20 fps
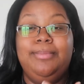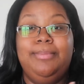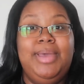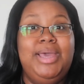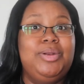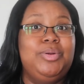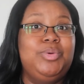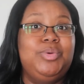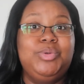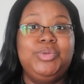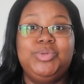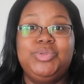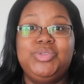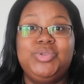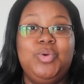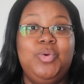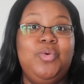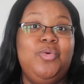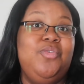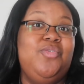medical
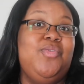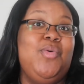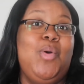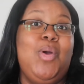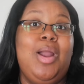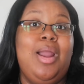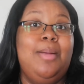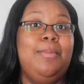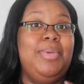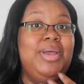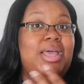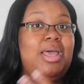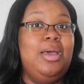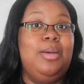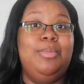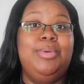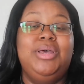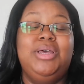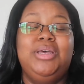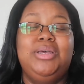school for,
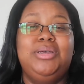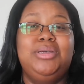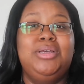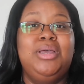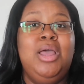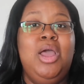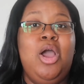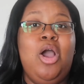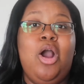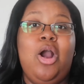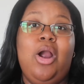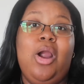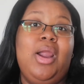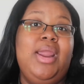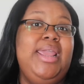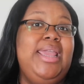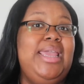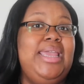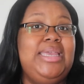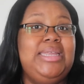become a R
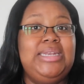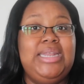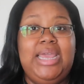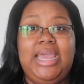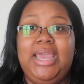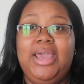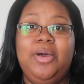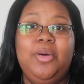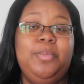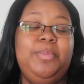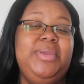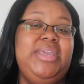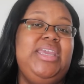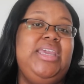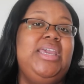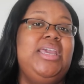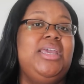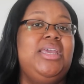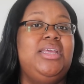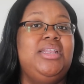N, a L
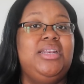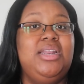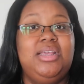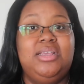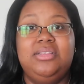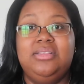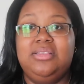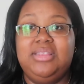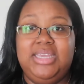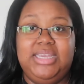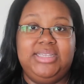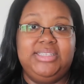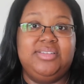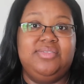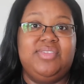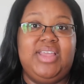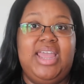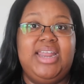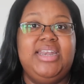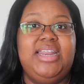P N, things
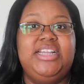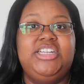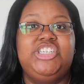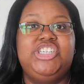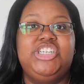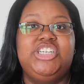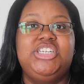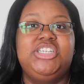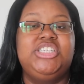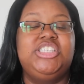of that nature.